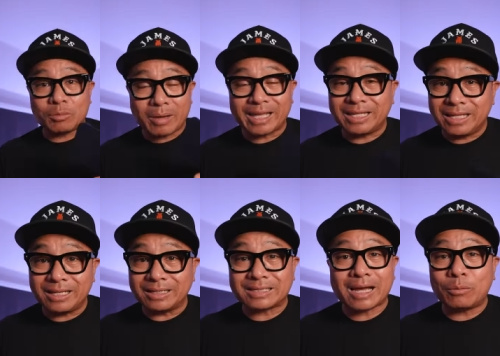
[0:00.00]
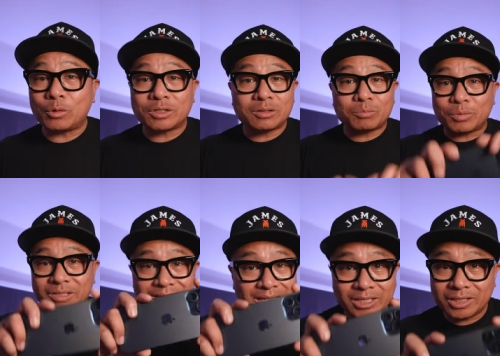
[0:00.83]
my keys. I wasn't
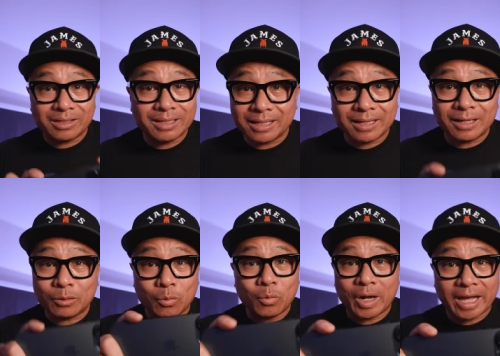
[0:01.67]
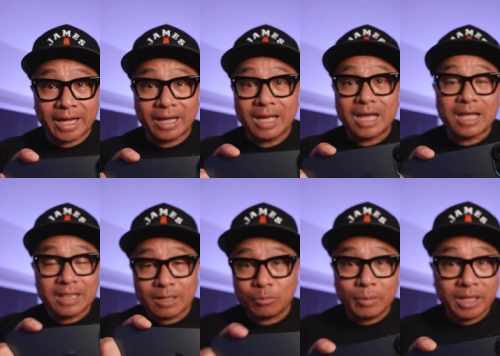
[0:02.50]
positioning it in a way
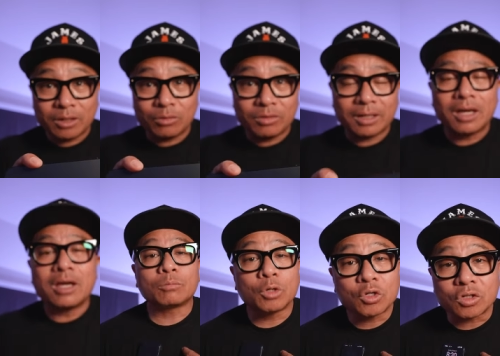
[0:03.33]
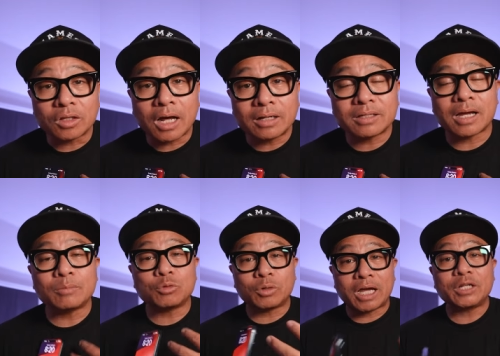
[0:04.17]
that make you think, because a lot of times
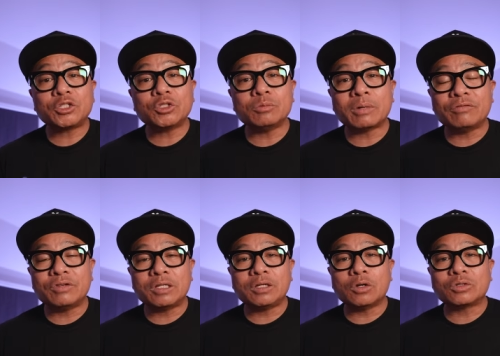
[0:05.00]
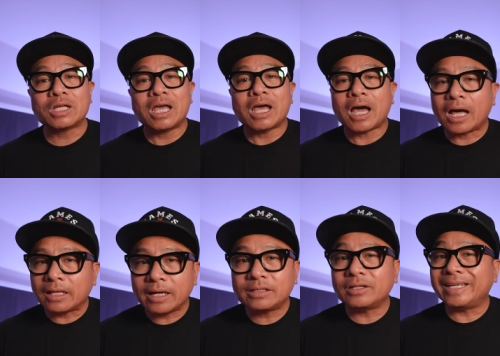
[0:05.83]
when I shoot my videos, I
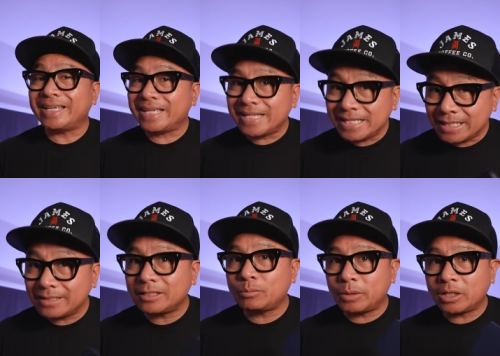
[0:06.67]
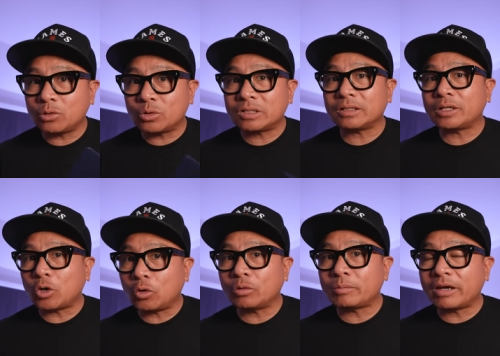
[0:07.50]
like to inconspicuously
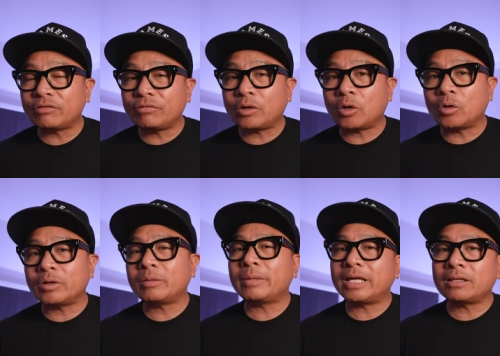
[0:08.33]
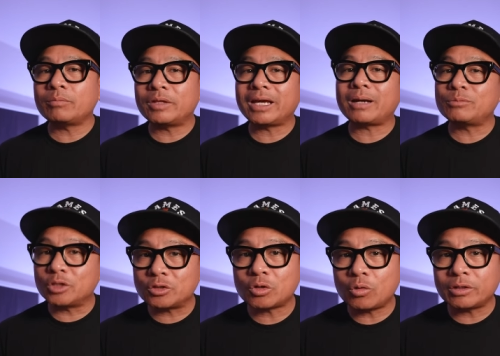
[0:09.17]
hold my phone and make them think I'm
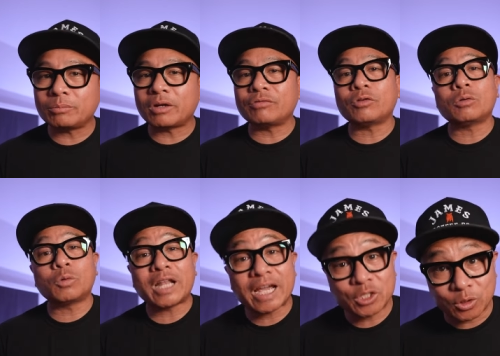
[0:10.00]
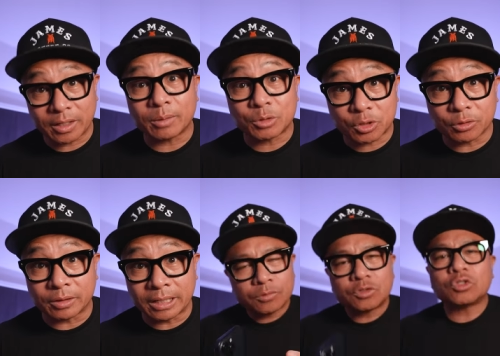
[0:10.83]
just holding my phone when actually I'm
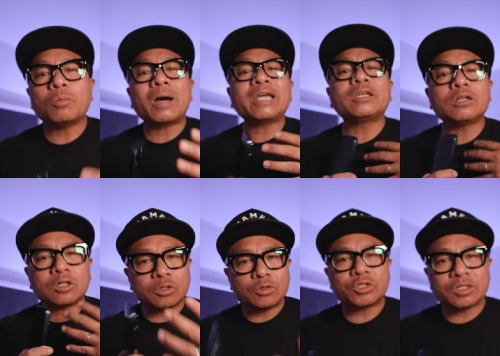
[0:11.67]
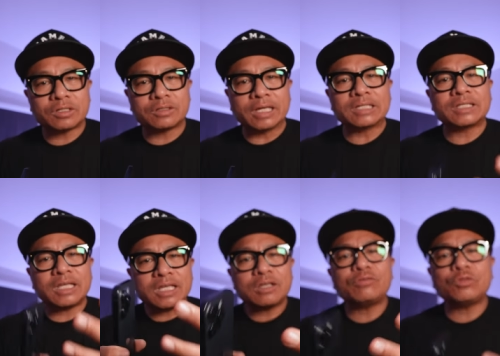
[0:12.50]
shooting. So my conclusion is this,
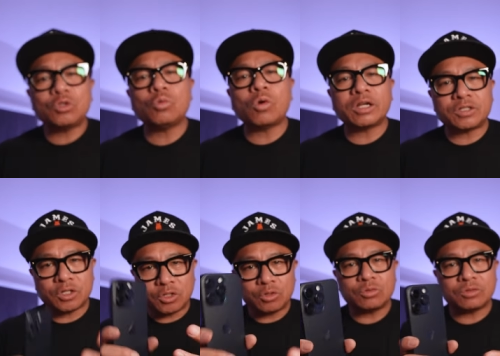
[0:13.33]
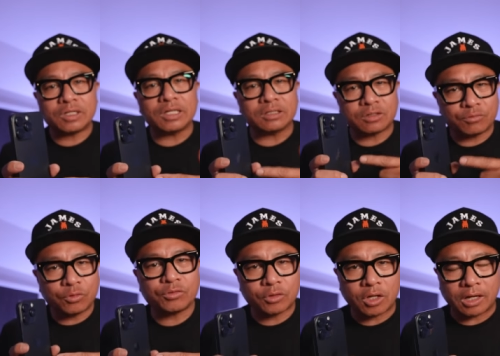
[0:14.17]
if you want to use this for
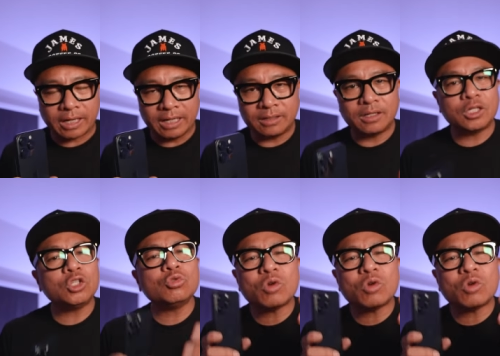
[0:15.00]
vlogging, you